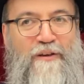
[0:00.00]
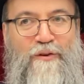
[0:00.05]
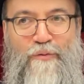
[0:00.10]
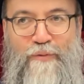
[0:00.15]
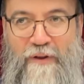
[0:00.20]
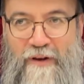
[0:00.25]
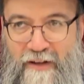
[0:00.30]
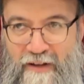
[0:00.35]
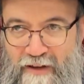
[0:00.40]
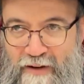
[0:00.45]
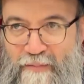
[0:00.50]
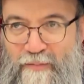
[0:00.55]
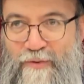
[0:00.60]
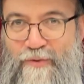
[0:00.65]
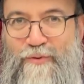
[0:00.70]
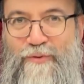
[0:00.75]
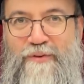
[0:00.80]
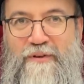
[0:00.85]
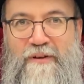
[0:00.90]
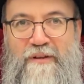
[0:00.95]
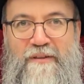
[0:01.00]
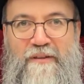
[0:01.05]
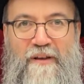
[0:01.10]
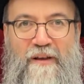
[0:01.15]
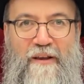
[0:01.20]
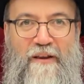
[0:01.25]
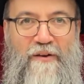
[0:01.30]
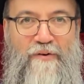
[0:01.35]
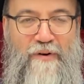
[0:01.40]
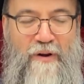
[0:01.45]
and welcome to the
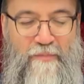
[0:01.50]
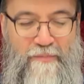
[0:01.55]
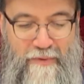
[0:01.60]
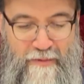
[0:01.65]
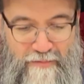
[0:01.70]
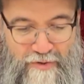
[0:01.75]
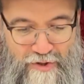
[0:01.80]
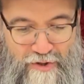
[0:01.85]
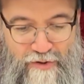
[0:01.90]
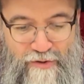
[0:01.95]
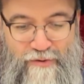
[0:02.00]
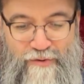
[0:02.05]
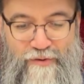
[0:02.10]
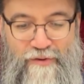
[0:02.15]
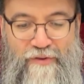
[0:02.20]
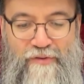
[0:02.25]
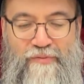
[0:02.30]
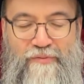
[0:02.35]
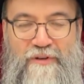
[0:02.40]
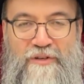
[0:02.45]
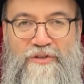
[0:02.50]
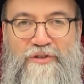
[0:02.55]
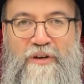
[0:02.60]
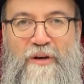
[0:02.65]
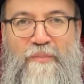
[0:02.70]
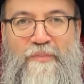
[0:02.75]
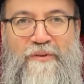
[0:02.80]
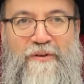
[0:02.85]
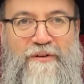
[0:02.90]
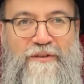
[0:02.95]
daily Rambam Shiur, 3
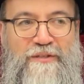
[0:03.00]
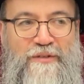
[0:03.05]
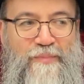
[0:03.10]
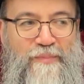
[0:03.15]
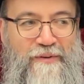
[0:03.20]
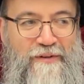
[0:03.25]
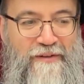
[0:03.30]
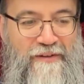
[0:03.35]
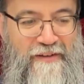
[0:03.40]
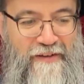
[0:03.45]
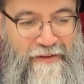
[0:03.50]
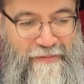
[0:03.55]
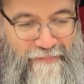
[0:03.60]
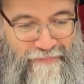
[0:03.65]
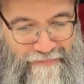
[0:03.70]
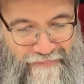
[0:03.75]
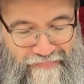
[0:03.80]
chapters per day.